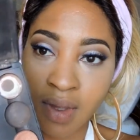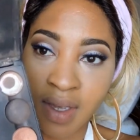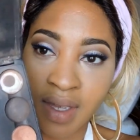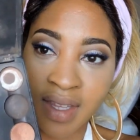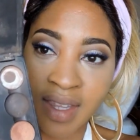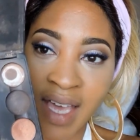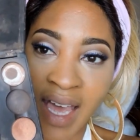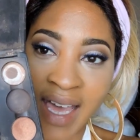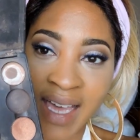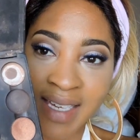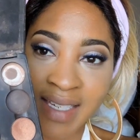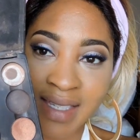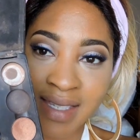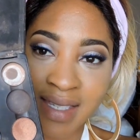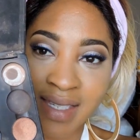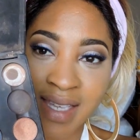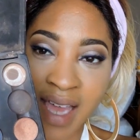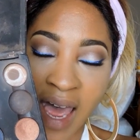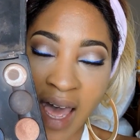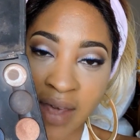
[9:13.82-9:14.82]
that
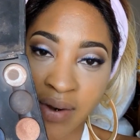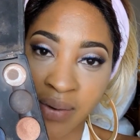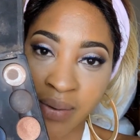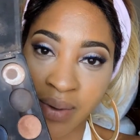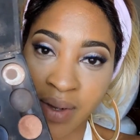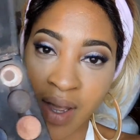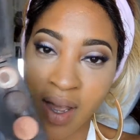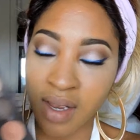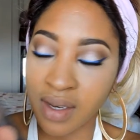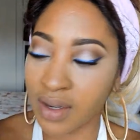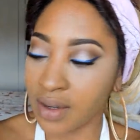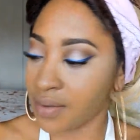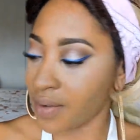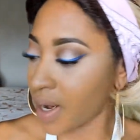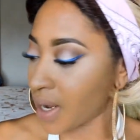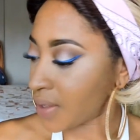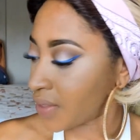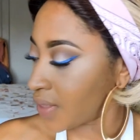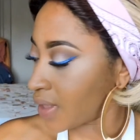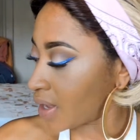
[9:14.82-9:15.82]
saddle color
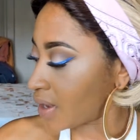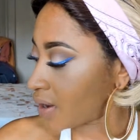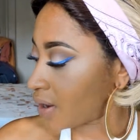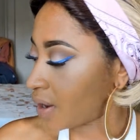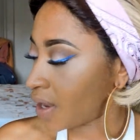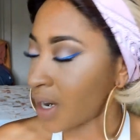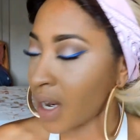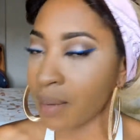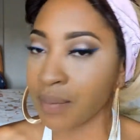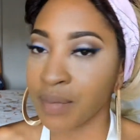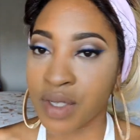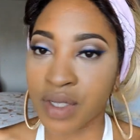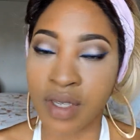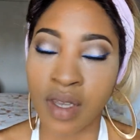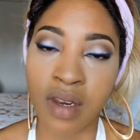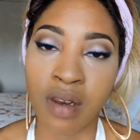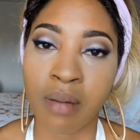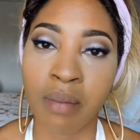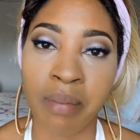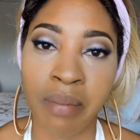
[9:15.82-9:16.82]
right there, and I'm just
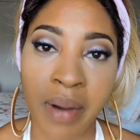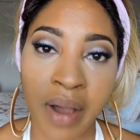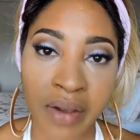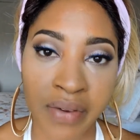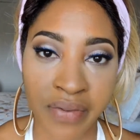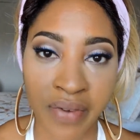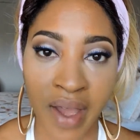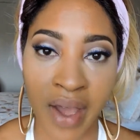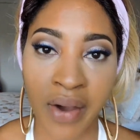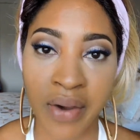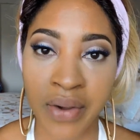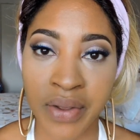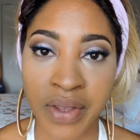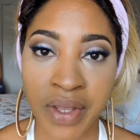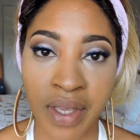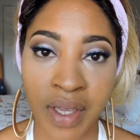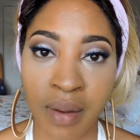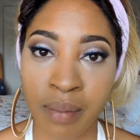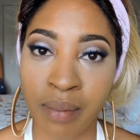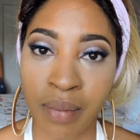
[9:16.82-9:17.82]
going to buff out
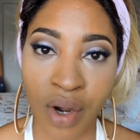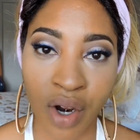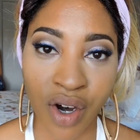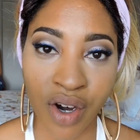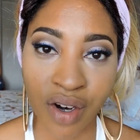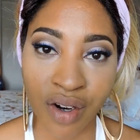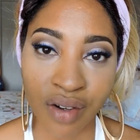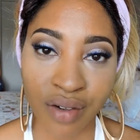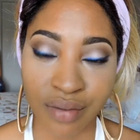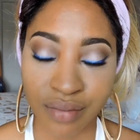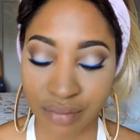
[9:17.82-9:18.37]
the Embark.